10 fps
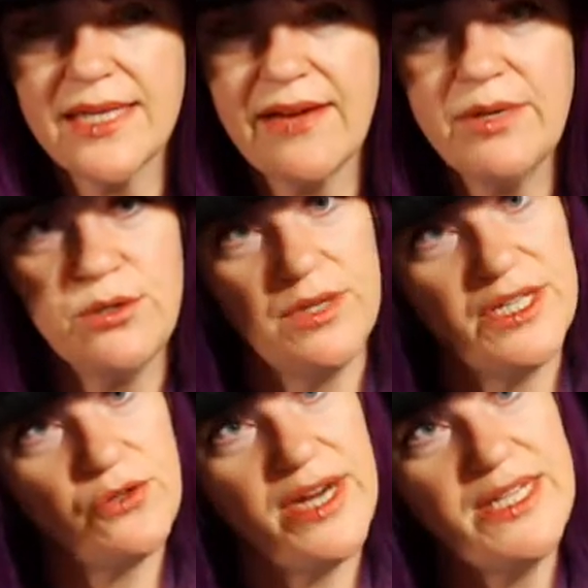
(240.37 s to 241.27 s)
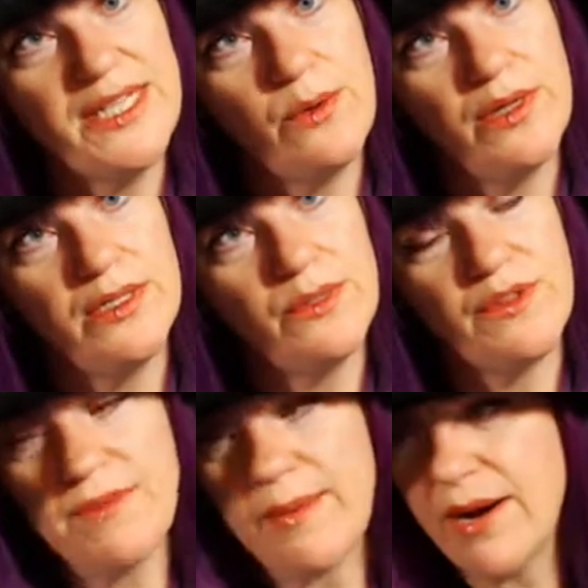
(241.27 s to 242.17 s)
I've been doing this crazy quilt
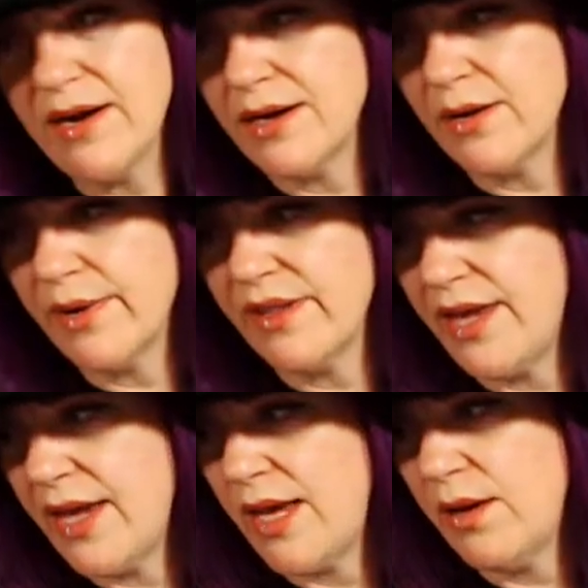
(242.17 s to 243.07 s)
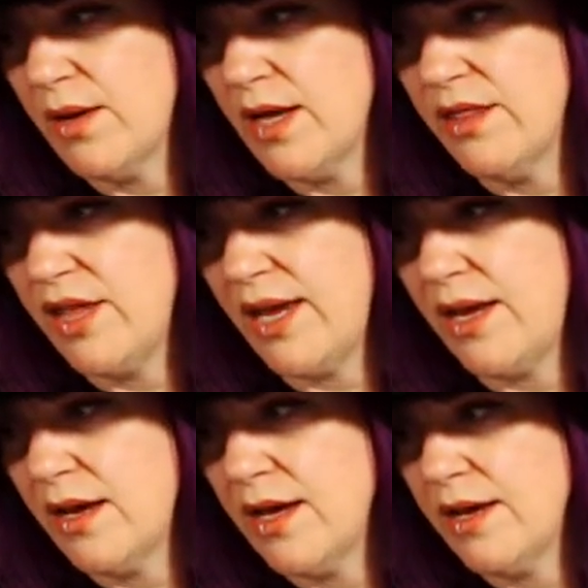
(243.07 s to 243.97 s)
with my partner where they
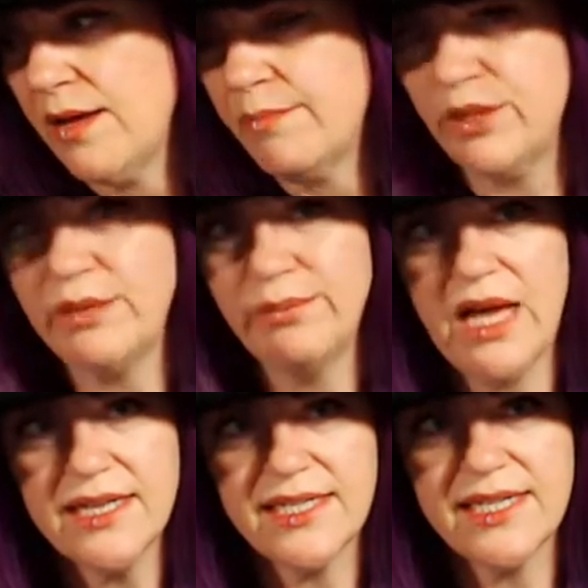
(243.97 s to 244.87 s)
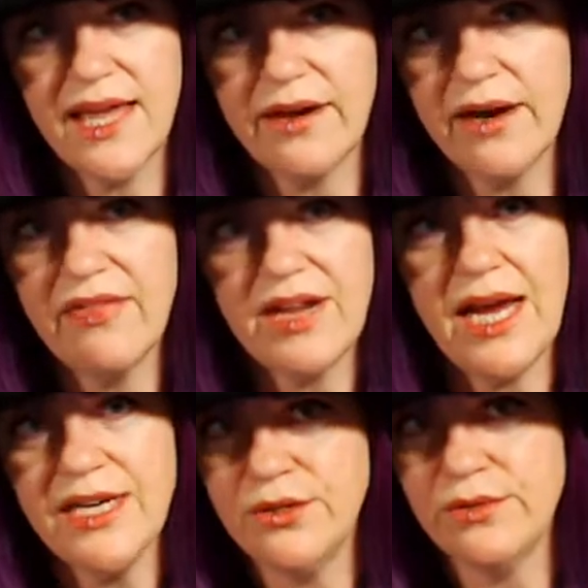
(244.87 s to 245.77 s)
put the blocks together and then
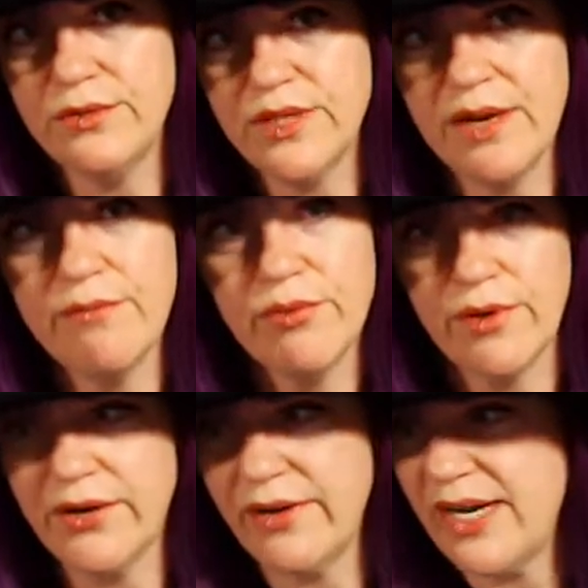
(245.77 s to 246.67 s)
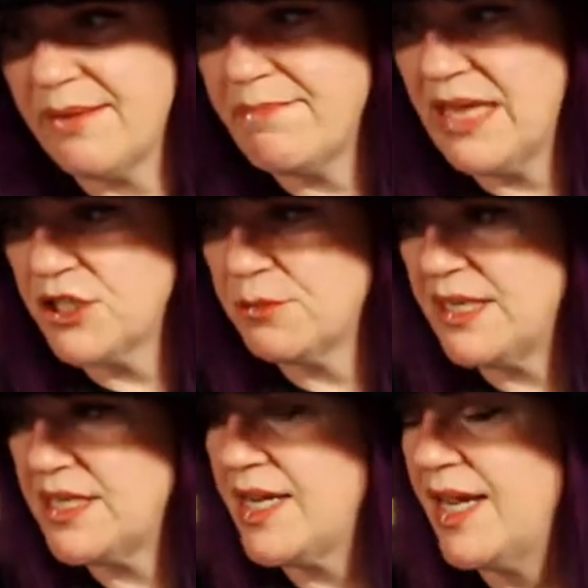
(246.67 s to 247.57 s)
I do the embroidery and
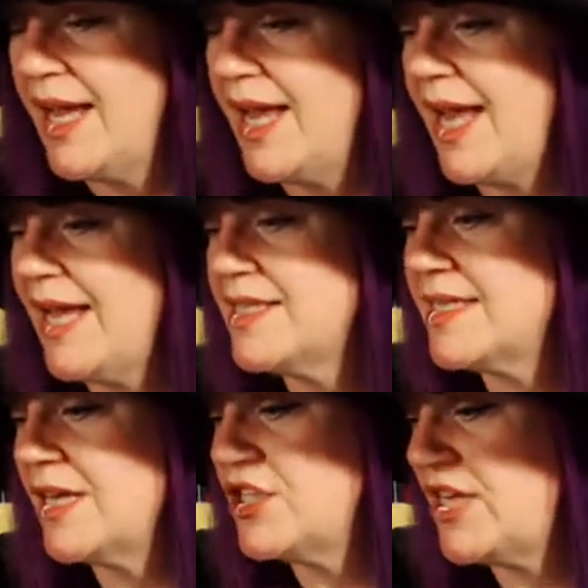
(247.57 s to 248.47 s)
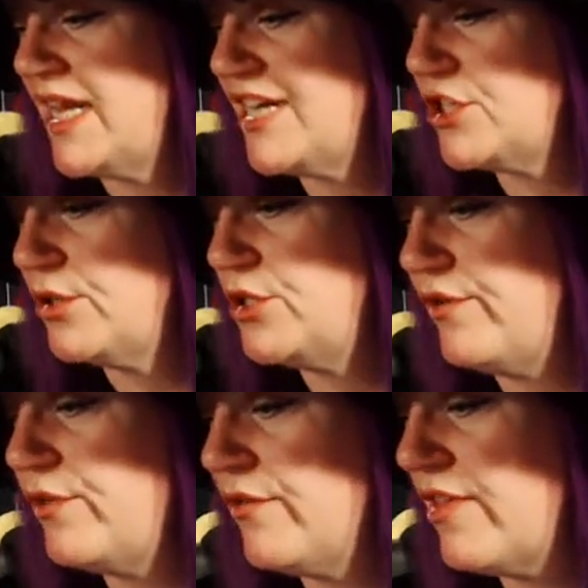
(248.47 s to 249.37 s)
embellishment and such. And I showed you a
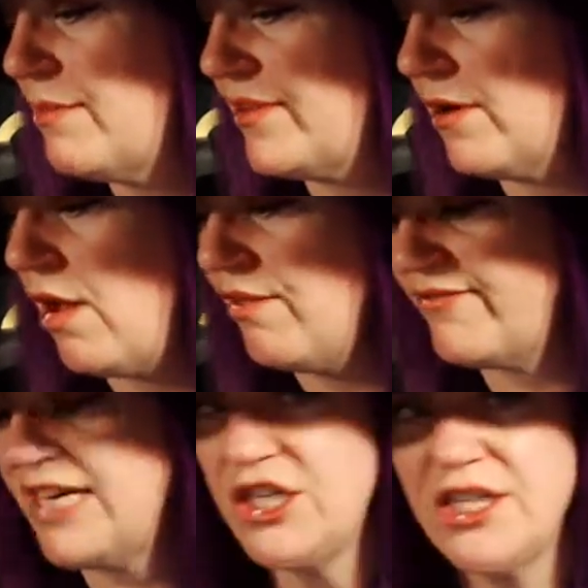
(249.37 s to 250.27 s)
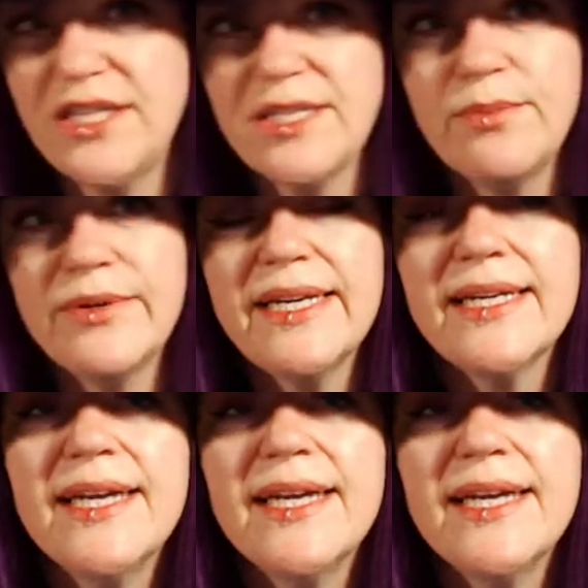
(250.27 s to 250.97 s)
few of them, but they're all finished at this point.